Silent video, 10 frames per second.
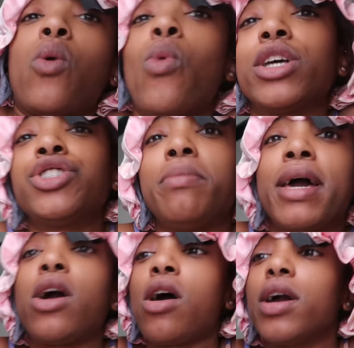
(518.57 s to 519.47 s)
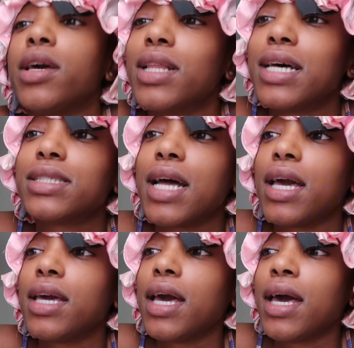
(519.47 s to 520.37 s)
watching my cardio last
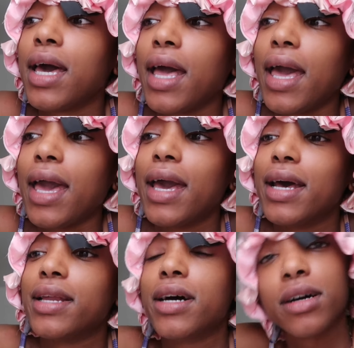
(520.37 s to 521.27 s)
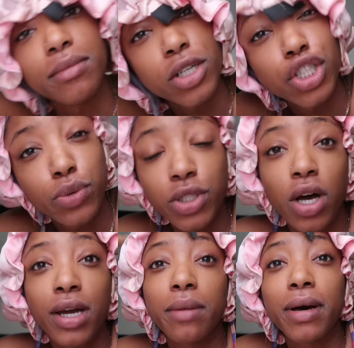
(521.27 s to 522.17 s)
night and she was
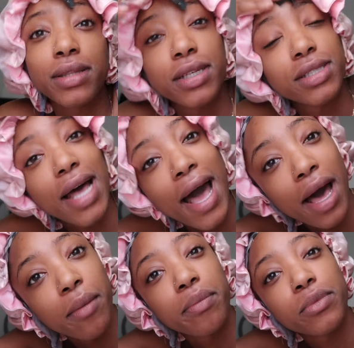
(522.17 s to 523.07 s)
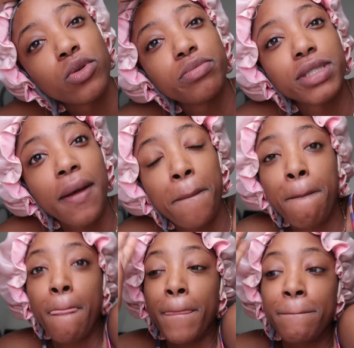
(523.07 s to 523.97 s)
talking about this app. Oops.
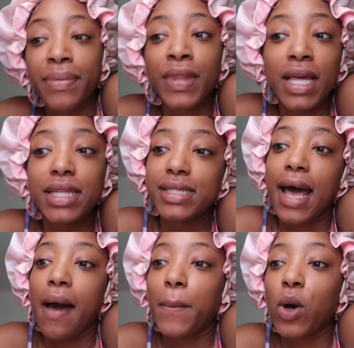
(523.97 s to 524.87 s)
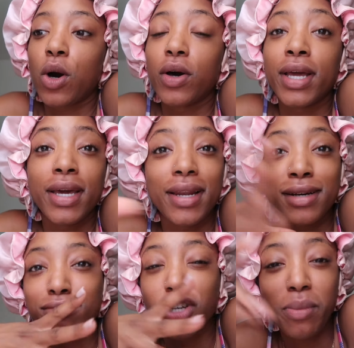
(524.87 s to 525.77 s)
This app called,
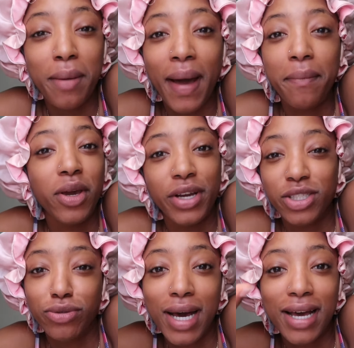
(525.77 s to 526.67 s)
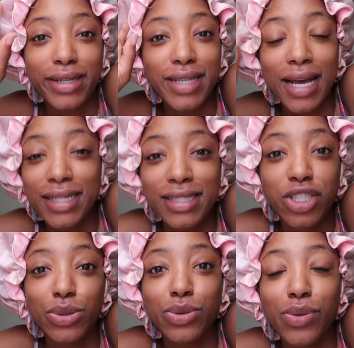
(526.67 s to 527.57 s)
and don't mind my appearance, you guys. I
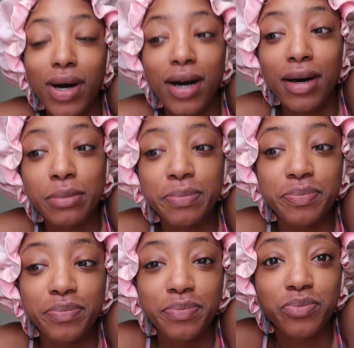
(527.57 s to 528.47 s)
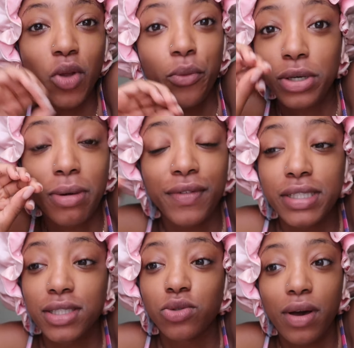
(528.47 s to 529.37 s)
need to wash my
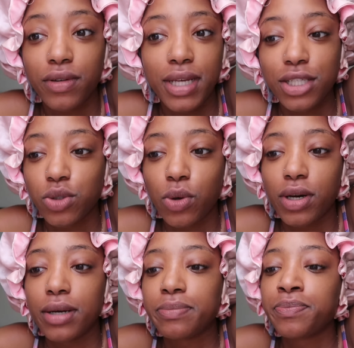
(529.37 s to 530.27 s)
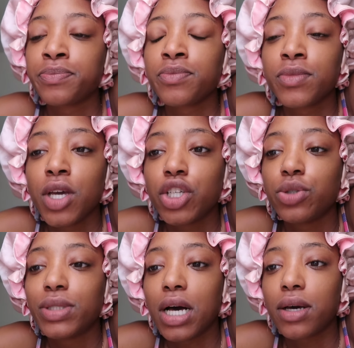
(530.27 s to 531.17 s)
face and do everything. I just woke up.
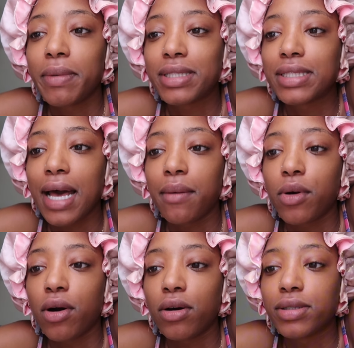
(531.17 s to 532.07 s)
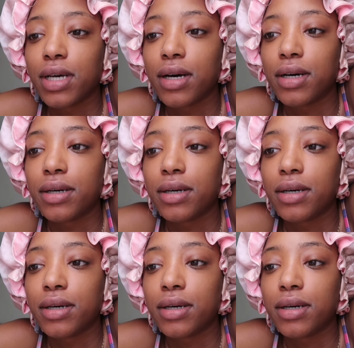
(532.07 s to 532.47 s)
She was talking about this app called